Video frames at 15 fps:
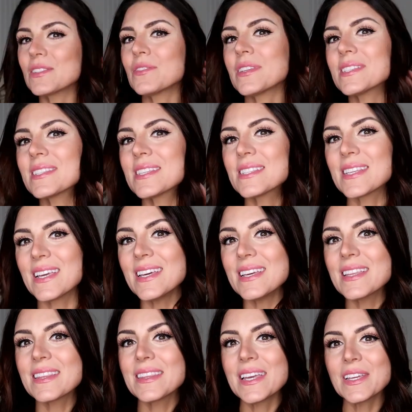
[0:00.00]
So this is
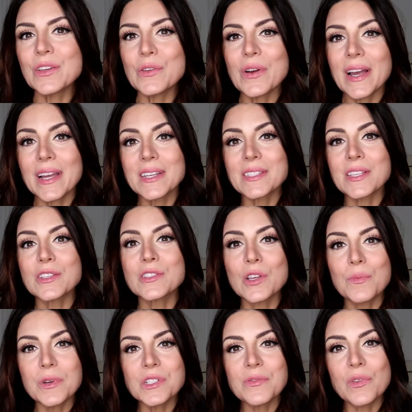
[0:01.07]
it. Thank you guys
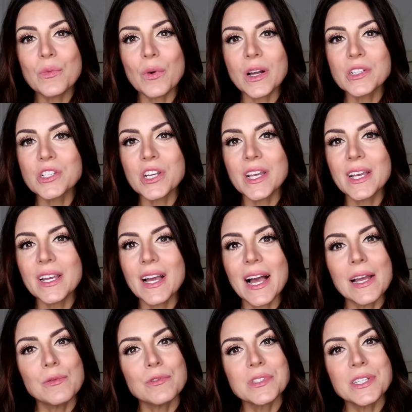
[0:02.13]
so much for watching.
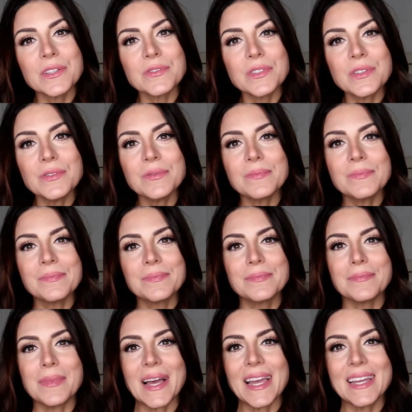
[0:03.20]
I will see you soon.
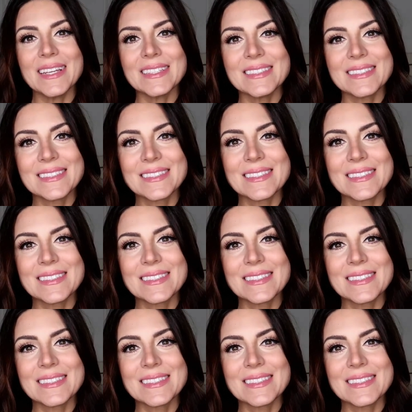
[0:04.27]
Bye.